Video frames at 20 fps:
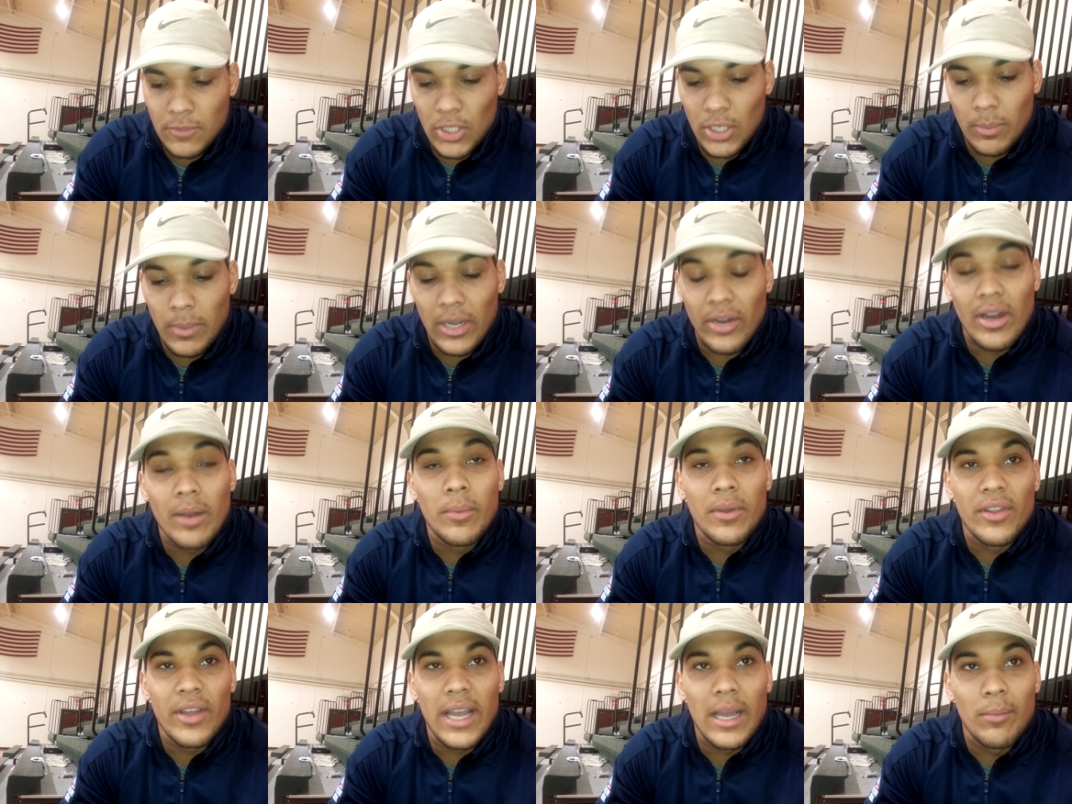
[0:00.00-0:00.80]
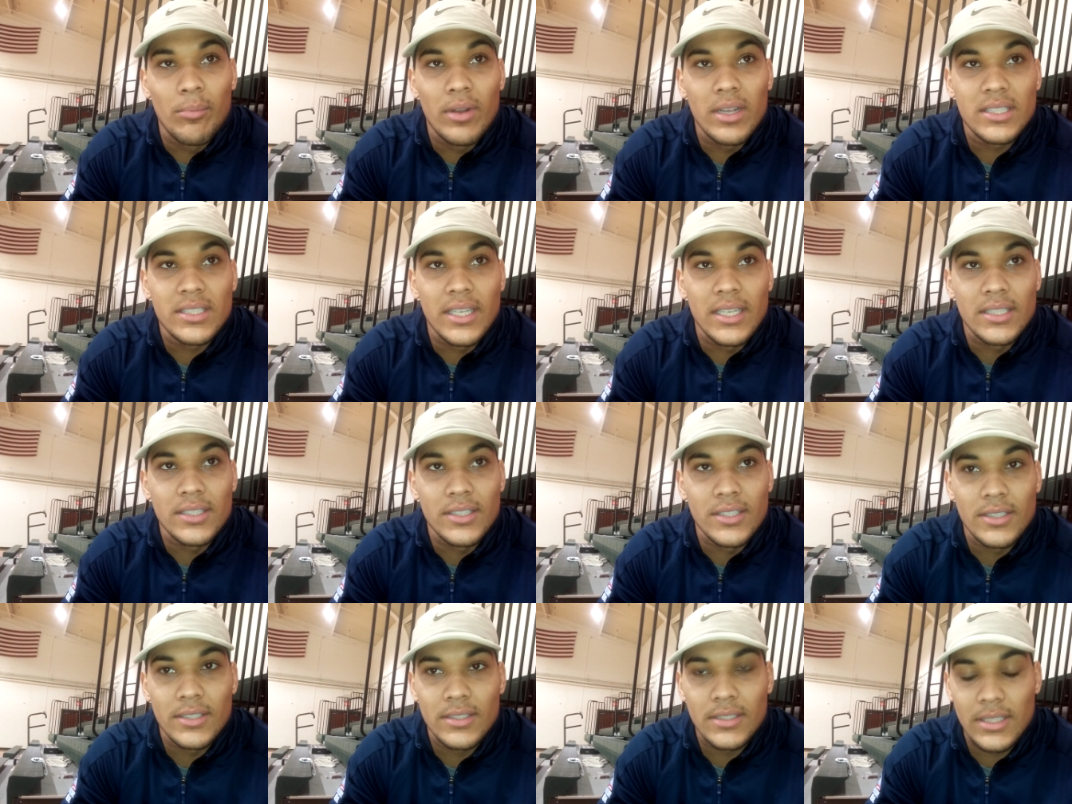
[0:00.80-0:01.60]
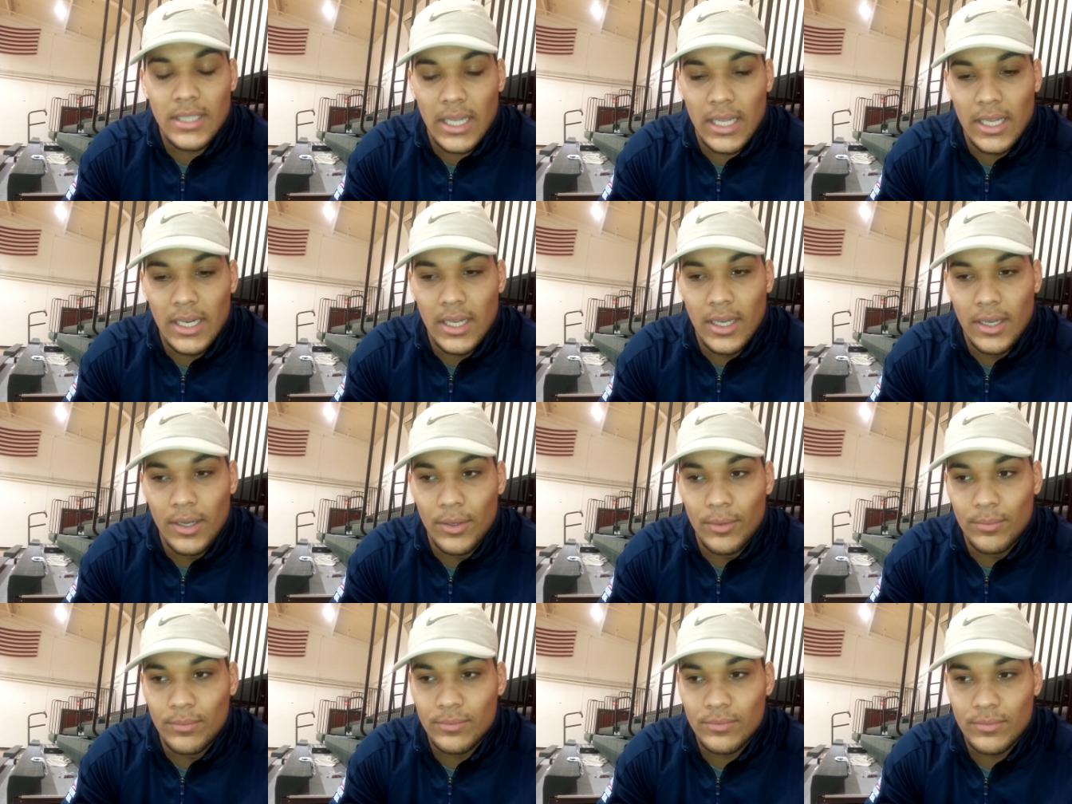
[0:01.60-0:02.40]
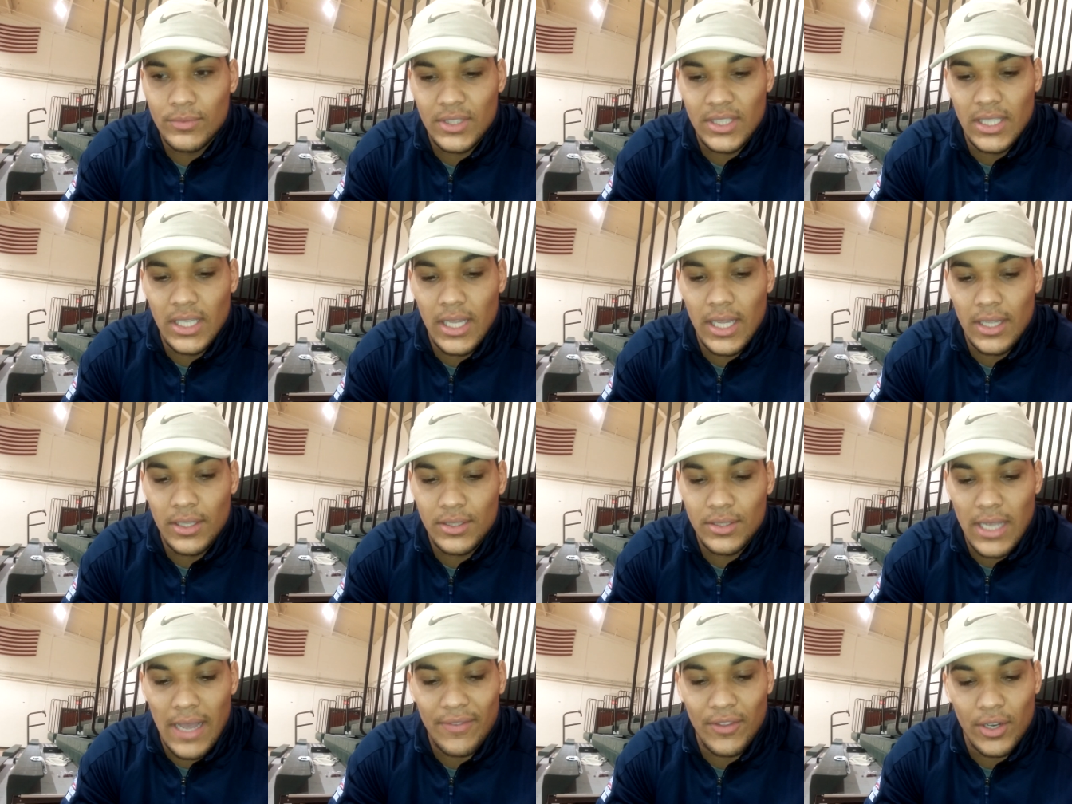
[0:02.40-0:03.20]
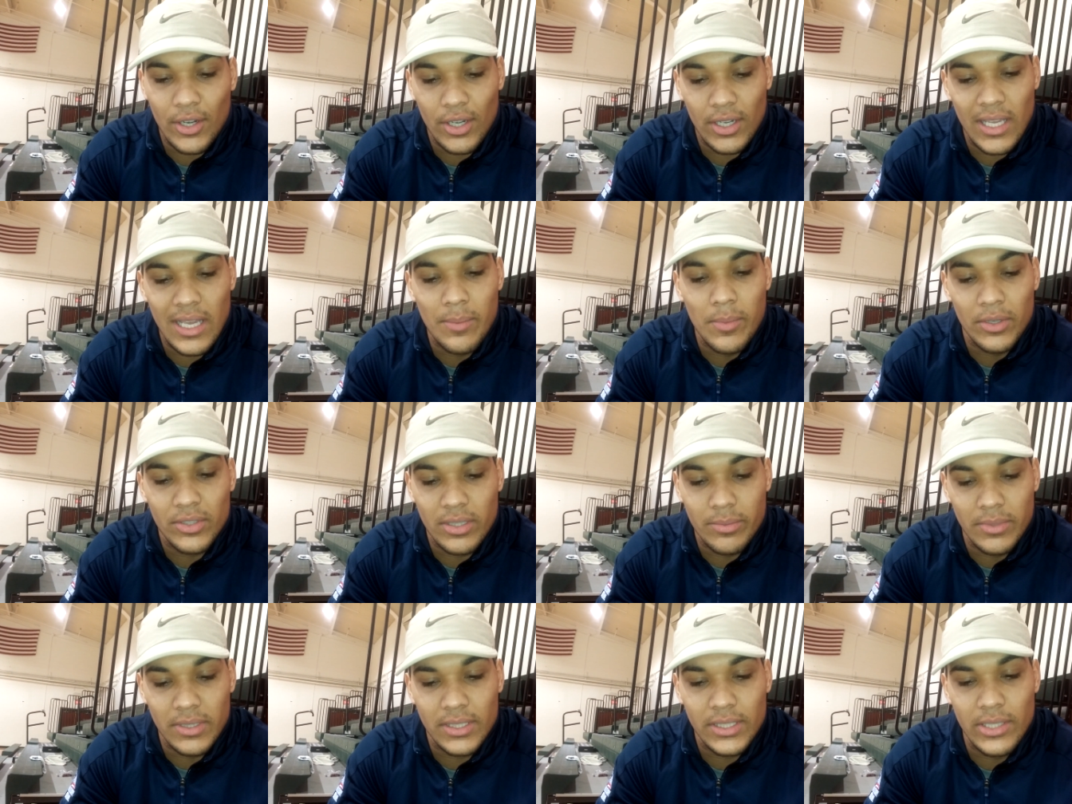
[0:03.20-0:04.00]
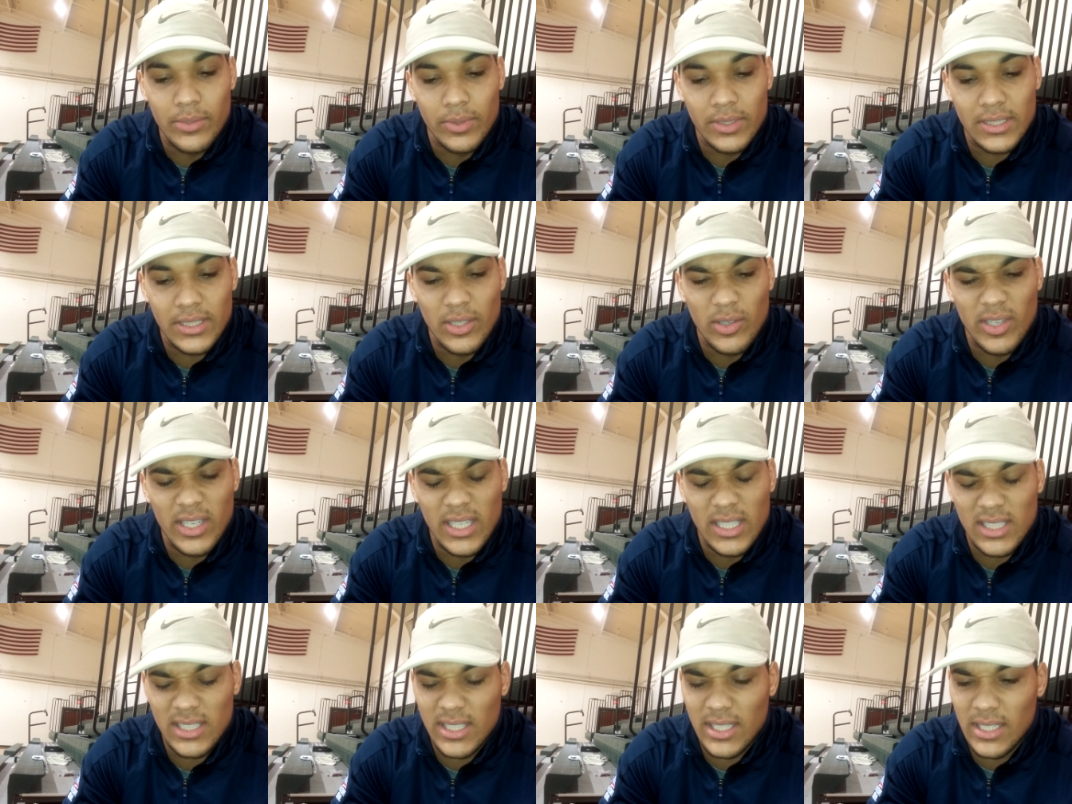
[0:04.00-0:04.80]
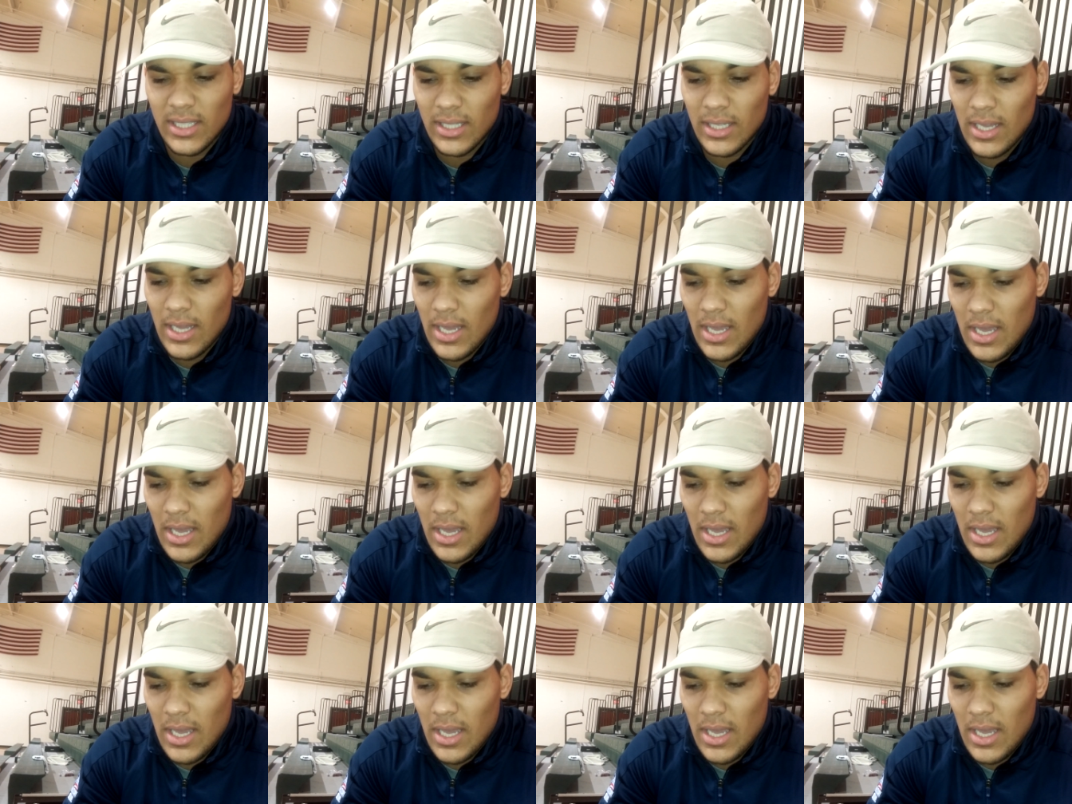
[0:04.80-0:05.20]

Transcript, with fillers: you know, my grandmother had breast cancer, and um, she after her chemo treatment, she would still get sick.